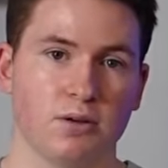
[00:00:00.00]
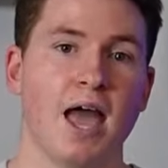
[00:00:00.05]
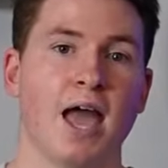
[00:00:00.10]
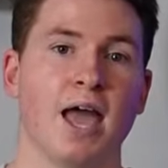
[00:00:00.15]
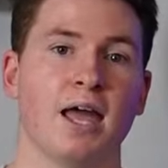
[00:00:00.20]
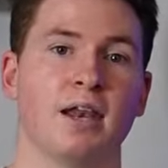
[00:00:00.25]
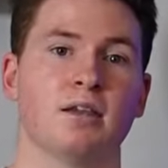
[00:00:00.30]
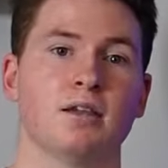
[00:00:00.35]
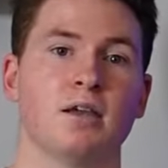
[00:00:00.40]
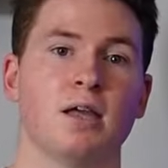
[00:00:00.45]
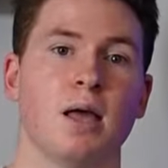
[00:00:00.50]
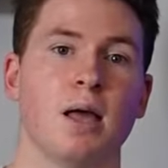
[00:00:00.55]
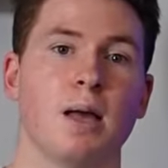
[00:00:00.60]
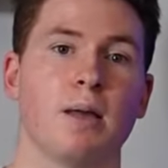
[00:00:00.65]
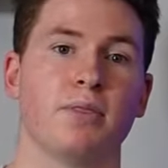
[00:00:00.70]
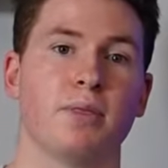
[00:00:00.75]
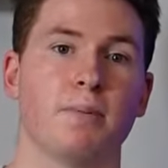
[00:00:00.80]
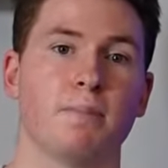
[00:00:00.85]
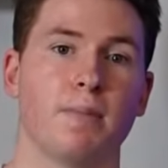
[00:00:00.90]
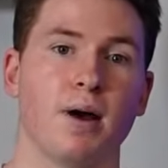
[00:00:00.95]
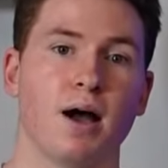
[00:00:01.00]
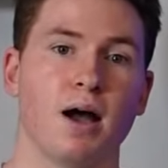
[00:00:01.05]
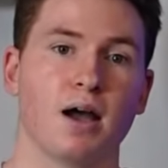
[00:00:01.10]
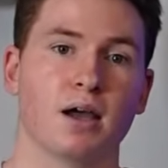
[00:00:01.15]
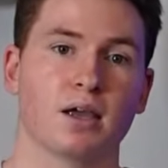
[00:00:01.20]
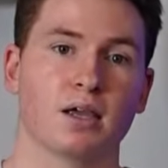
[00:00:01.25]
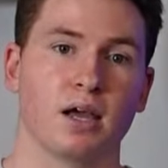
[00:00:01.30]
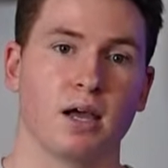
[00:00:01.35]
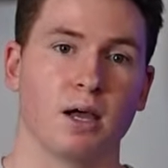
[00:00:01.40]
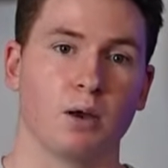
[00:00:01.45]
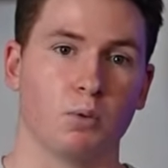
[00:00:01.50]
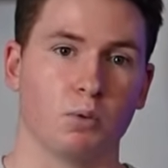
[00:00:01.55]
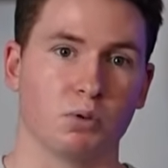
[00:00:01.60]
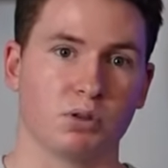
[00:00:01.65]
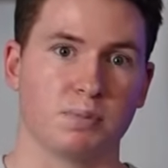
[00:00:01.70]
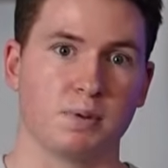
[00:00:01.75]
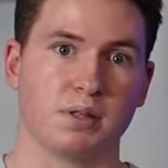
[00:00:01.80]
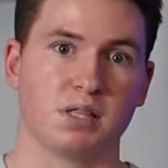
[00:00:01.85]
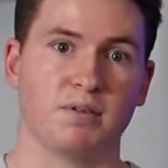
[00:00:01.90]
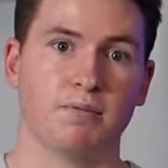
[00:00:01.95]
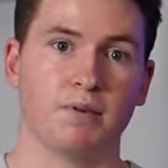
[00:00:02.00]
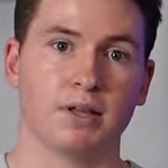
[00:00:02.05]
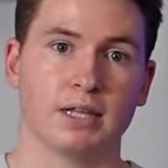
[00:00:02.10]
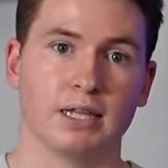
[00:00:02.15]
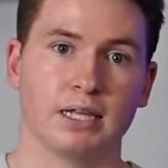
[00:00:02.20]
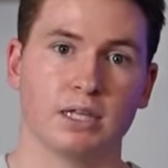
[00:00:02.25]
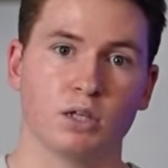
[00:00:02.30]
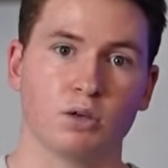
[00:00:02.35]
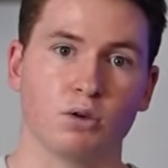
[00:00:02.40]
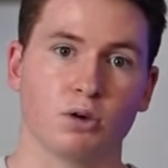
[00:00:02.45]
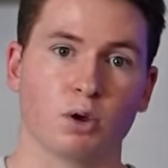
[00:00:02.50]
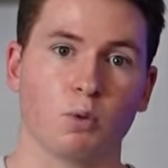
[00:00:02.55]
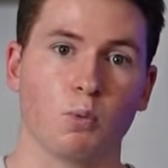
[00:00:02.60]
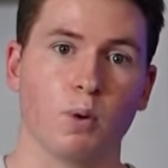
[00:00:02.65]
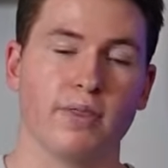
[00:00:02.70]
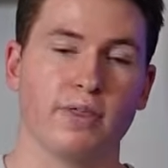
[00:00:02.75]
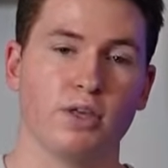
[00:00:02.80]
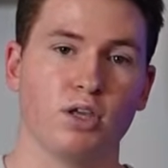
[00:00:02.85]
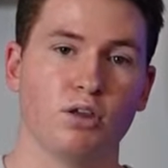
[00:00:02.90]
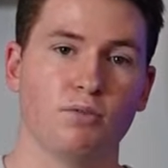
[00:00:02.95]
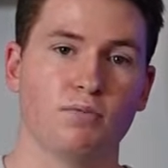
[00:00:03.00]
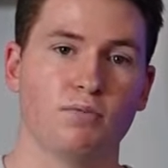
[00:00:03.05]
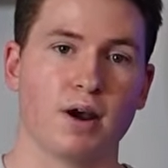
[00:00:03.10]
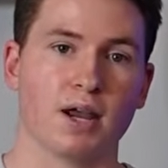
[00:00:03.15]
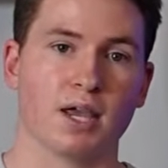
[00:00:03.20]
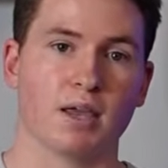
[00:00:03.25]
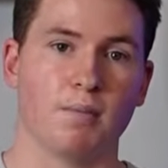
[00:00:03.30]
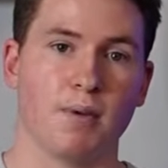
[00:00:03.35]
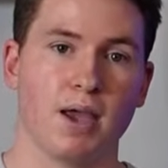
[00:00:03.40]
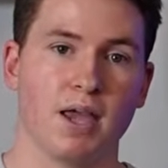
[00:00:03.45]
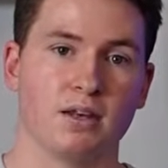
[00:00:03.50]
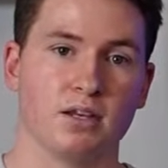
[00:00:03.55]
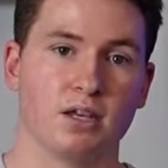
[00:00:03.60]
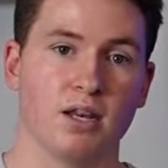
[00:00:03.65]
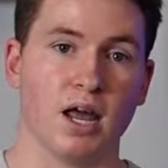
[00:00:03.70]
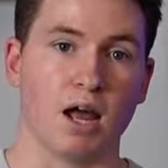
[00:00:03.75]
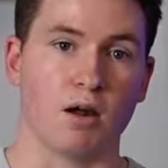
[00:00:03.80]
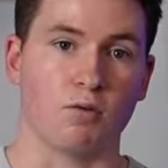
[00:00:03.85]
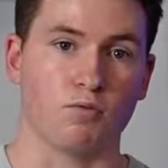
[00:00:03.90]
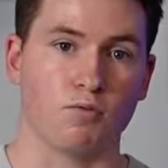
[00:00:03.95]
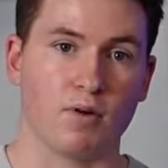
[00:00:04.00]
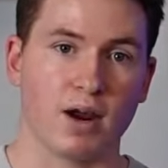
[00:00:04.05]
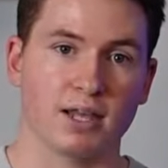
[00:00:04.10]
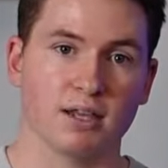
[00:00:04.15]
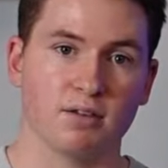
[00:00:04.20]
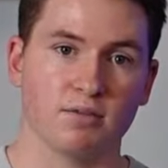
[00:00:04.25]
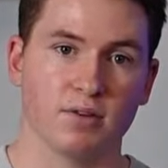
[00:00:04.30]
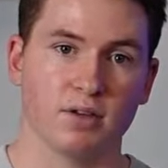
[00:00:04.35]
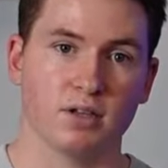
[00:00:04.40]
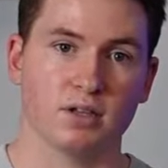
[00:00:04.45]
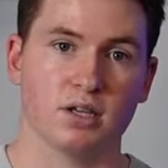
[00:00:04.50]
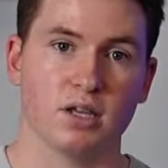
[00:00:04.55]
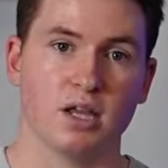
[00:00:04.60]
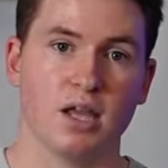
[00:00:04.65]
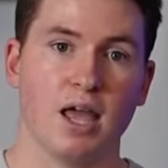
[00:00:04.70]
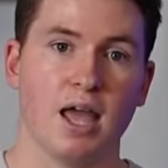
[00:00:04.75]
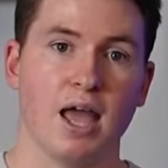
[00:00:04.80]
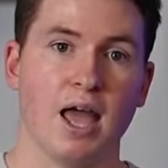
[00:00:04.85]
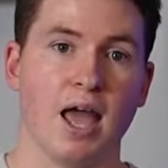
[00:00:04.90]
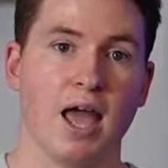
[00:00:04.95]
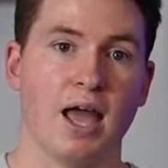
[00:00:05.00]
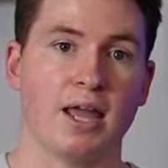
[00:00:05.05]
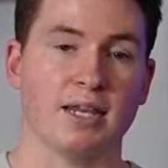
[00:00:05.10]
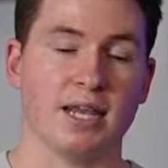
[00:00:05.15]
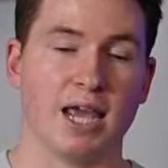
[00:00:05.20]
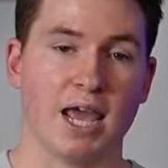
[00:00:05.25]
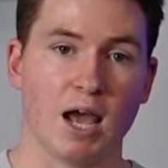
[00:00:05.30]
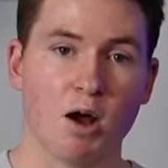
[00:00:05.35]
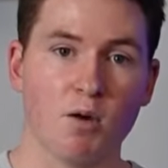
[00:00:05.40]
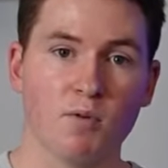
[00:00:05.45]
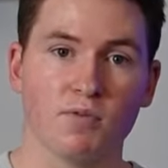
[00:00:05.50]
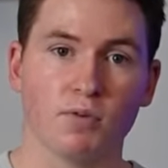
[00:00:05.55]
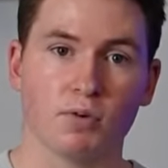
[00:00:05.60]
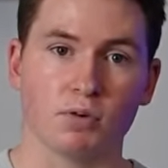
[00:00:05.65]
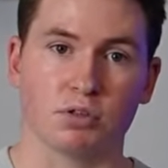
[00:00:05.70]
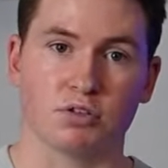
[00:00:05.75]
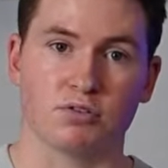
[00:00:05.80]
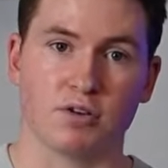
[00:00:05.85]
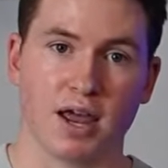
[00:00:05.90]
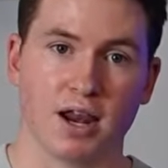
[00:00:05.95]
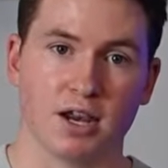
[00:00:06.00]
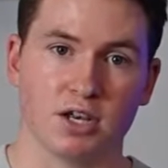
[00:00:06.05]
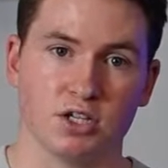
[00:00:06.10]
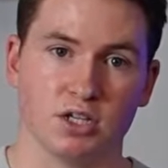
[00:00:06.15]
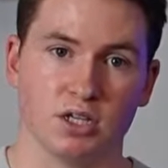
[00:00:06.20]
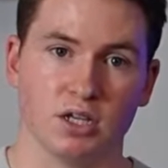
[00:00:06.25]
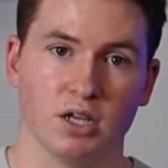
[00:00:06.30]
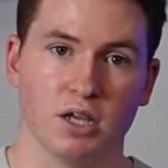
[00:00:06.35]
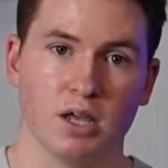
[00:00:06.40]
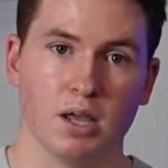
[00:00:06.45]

And the marker will specifically look whether you've recommended a relevant and helpful strategy.